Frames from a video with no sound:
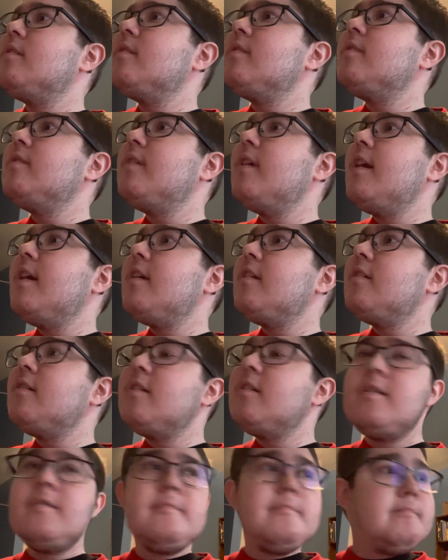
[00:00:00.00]
that
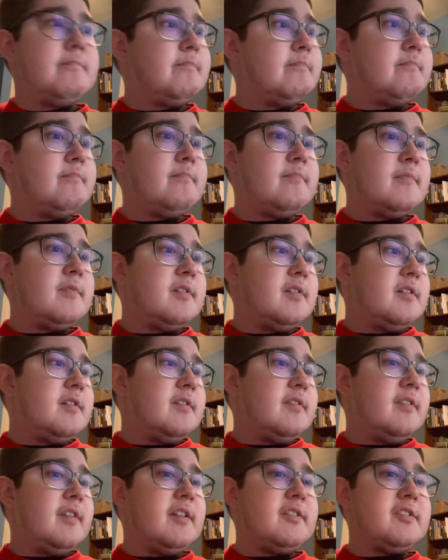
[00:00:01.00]
um,
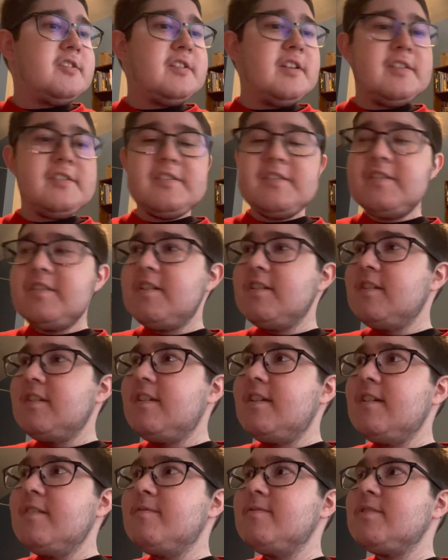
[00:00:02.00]
that Stetson
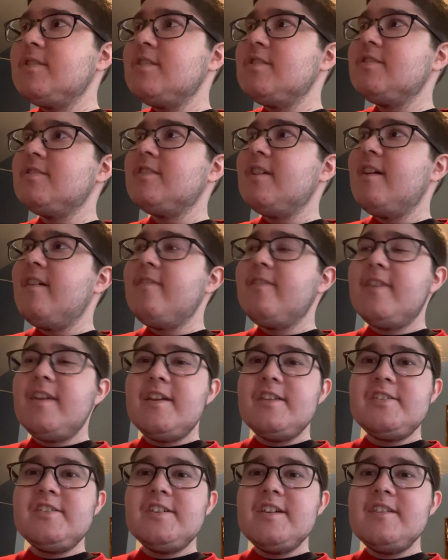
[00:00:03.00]
gives us that
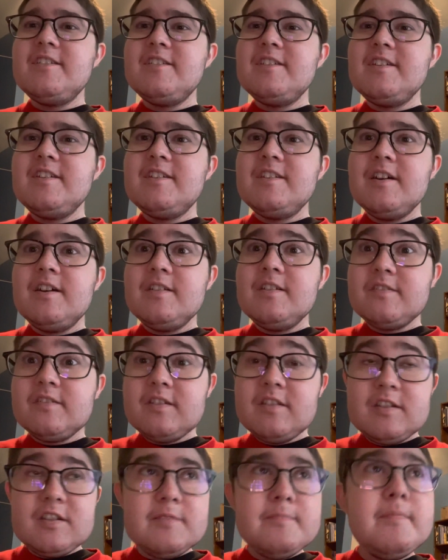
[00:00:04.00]
that JT
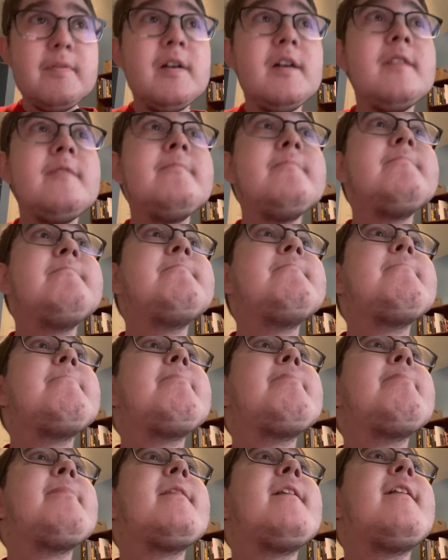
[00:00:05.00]
doesn't, but
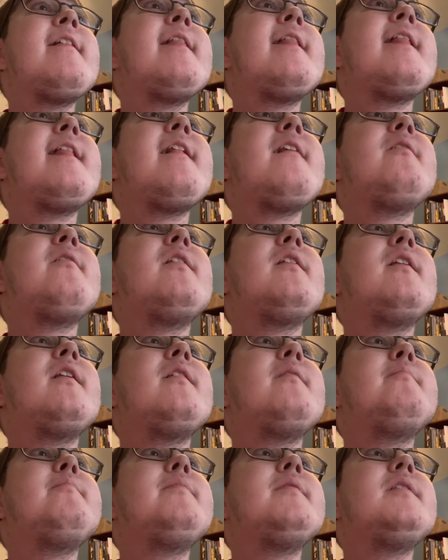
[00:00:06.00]

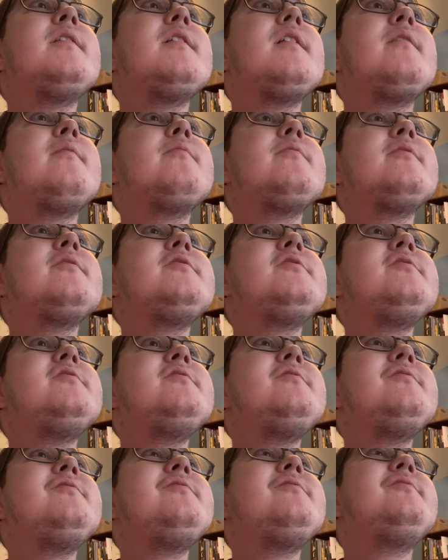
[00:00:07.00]
I, but I really
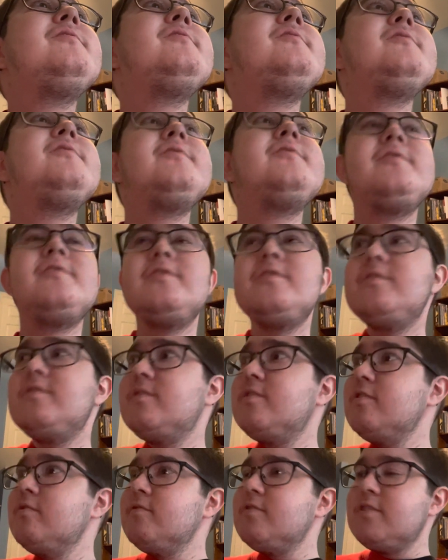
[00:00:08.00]

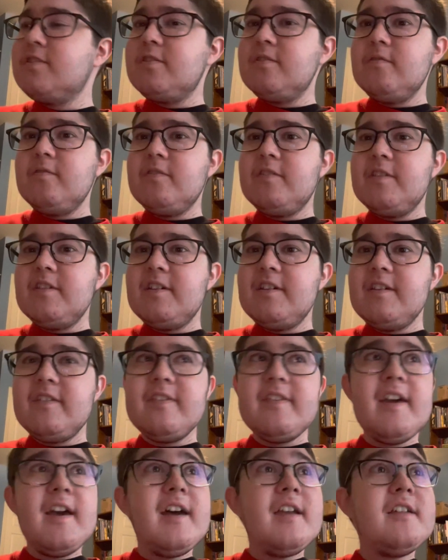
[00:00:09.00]
do still think
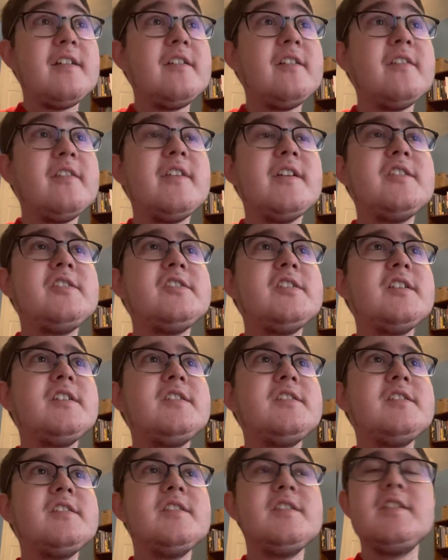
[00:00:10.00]
that uh, that
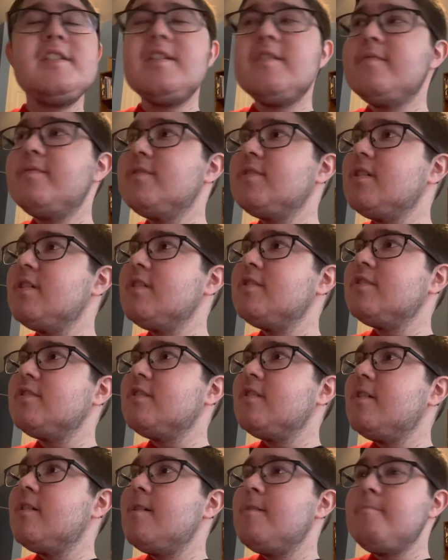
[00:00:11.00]
JT gives us
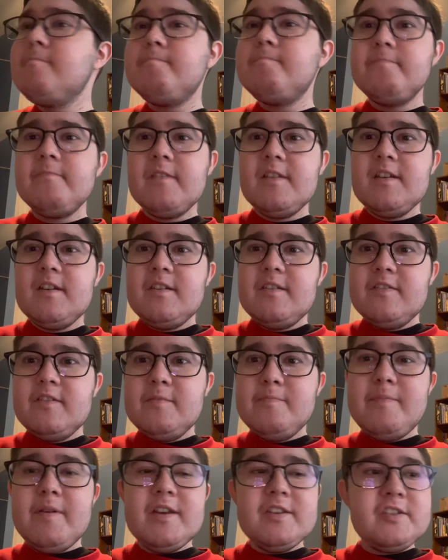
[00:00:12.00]
um, the
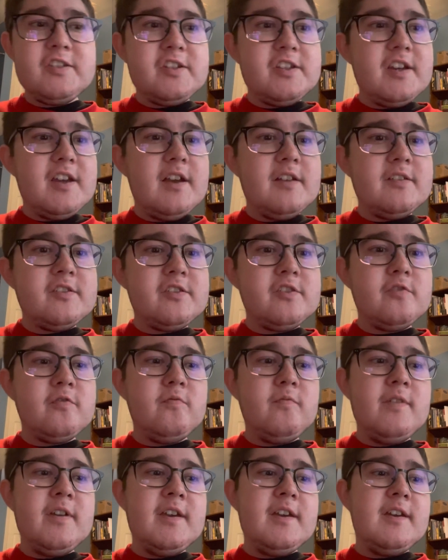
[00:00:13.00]
best chance to
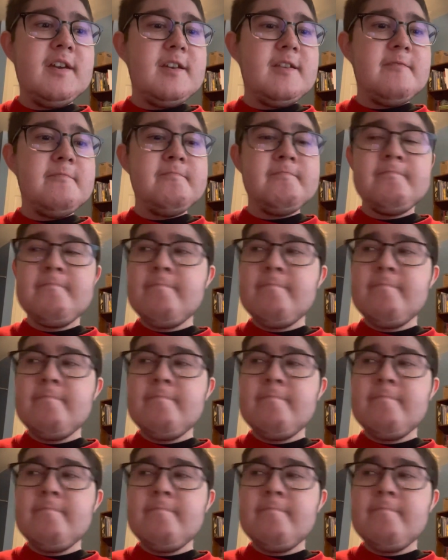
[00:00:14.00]
win